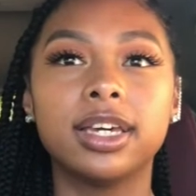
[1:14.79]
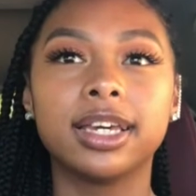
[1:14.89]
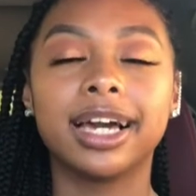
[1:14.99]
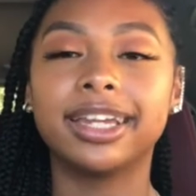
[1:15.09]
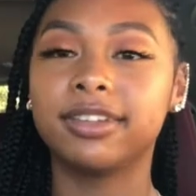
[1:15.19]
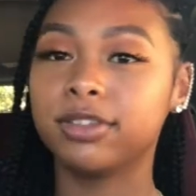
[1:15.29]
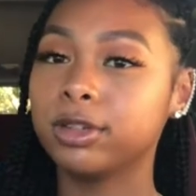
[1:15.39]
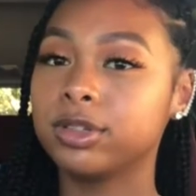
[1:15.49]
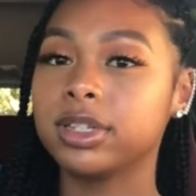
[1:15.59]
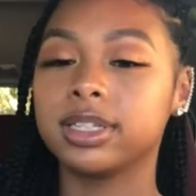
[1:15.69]
kind of
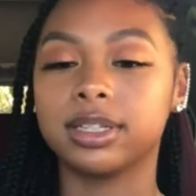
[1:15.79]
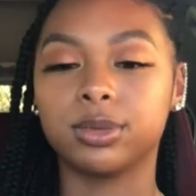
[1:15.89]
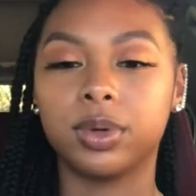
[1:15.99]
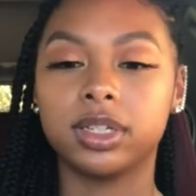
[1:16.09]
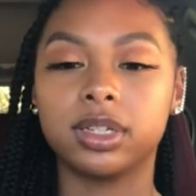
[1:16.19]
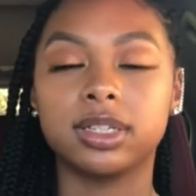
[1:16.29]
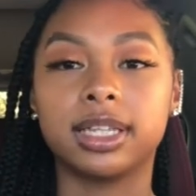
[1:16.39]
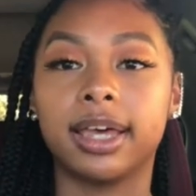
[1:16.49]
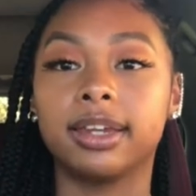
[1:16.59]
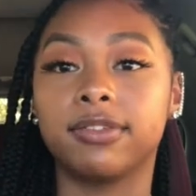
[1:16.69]
use this as a way to
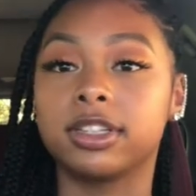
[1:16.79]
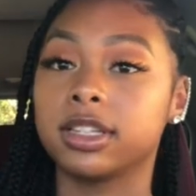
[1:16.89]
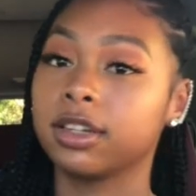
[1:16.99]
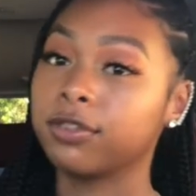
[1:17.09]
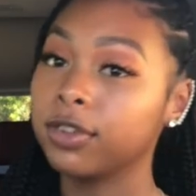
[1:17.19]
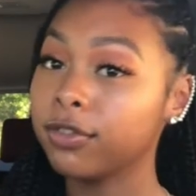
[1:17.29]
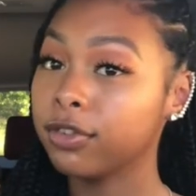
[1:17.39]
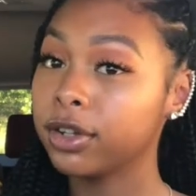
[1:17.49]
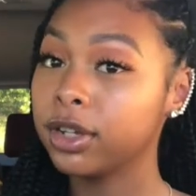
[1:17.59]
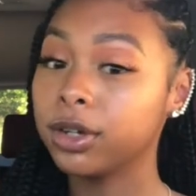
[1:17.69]
decide if it's a good fit for
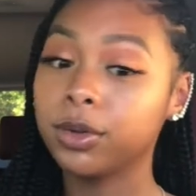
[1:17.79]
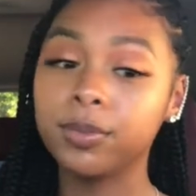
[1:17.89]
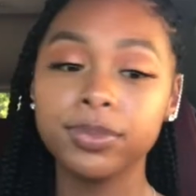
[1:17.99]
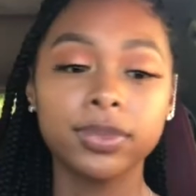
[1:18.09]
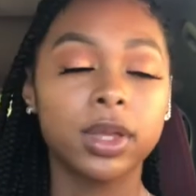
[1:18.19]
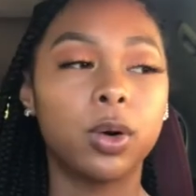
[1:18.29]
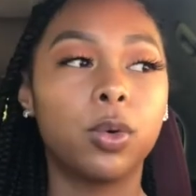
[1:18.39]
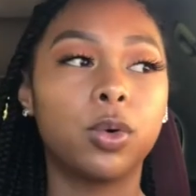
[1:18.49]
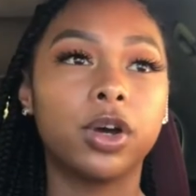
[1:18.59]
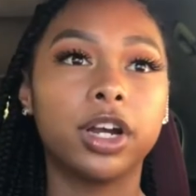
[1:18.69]
you,
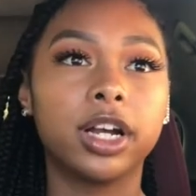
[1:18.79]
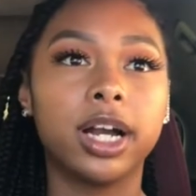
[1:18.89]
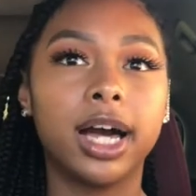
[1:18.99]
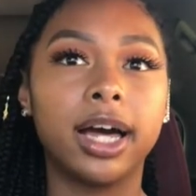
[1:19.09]
or